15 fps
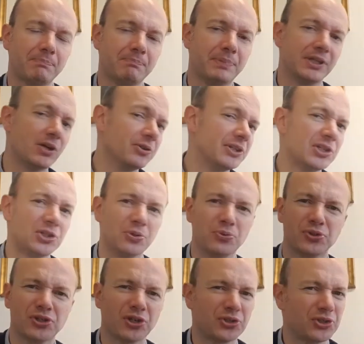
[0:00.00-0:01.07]
but on
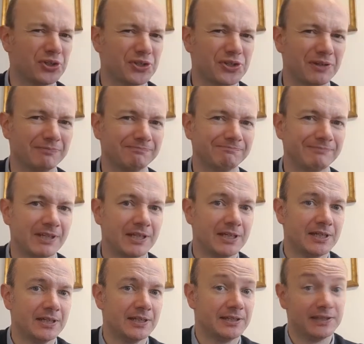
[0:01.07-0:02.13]
issues such as
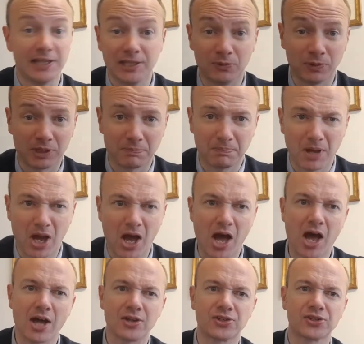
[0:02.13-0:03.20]
dealing with the
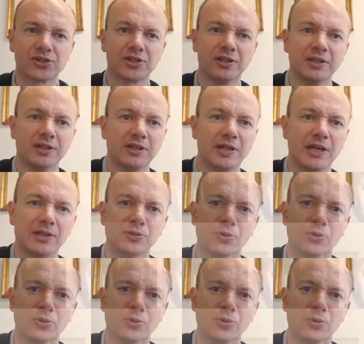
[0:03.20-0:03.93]
past in